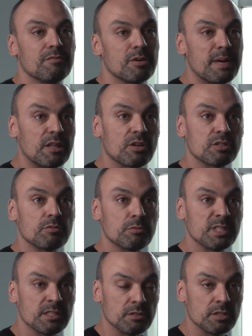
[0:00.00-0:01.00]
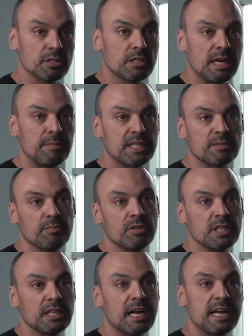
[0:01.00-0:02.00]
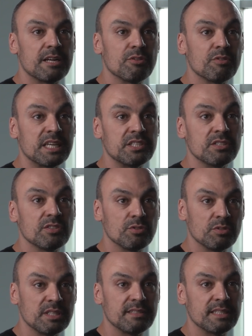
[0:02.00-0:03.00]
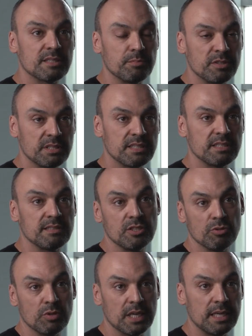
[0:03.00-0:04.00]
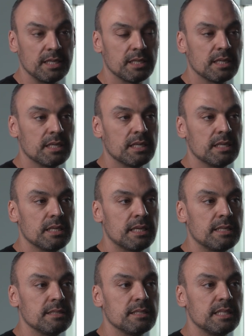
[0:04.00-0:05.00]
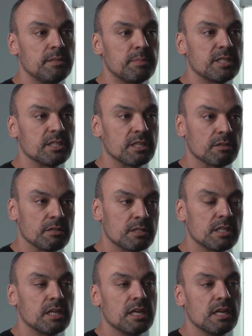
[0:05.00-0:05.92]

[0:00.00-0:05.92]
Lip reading: For my doctoral research, I'm exploring higher education students' experiences in the UK, and in particular,